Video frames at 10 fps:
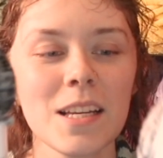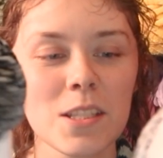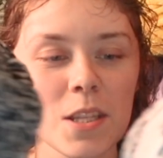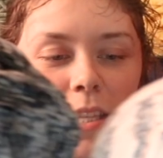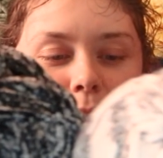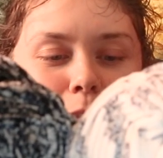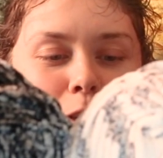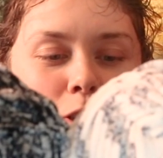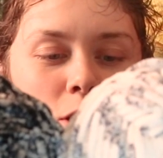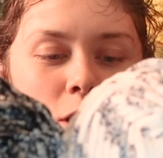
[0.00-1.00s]
So these are
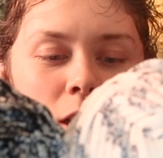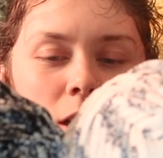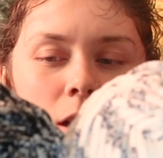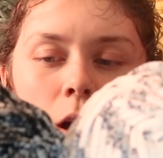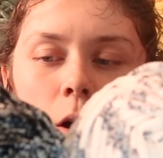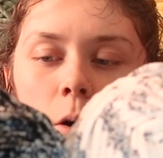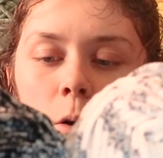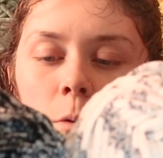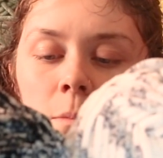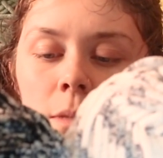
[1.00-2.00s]
the Chenille
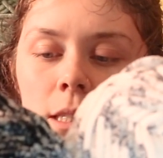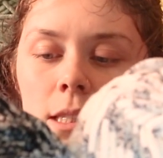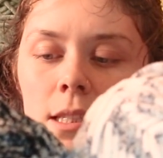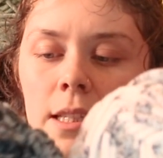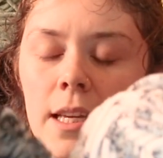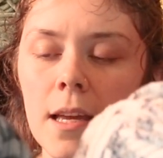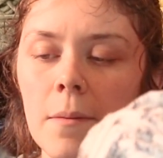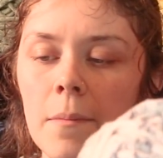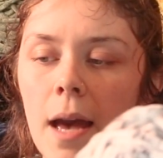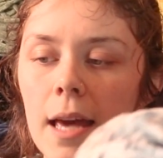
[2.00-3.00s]
Home
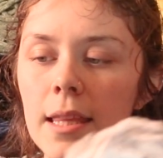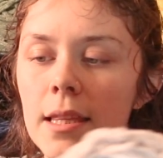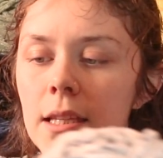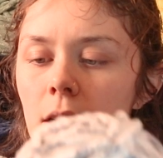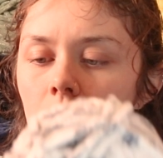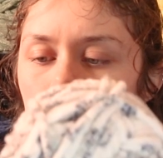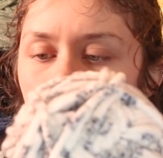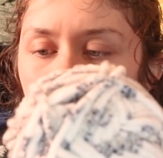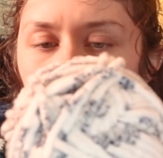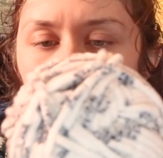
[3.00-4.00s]
Slim. I think they're called
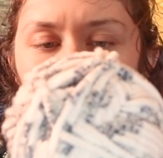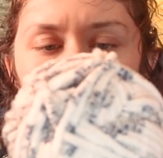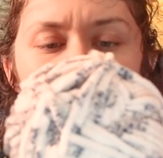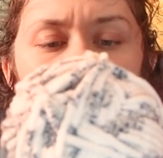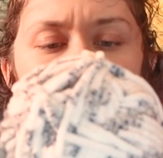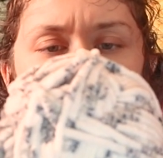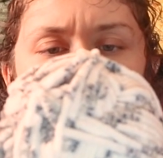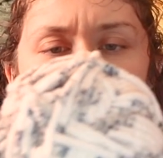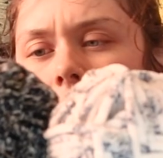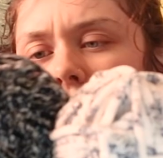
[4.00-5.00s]
like the
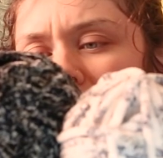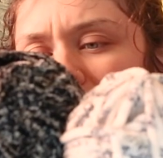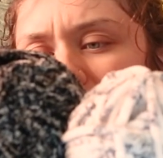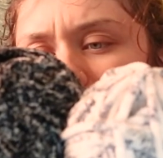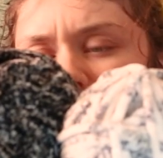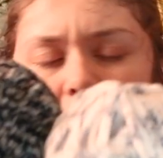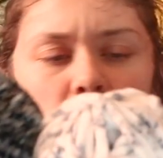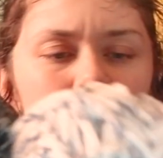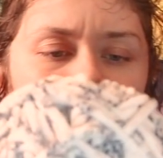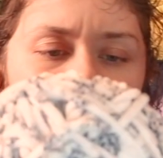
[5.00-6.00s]
printed kind or
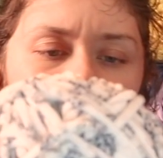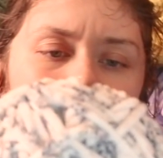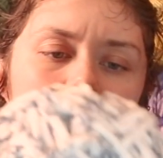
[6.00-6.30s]
tweed.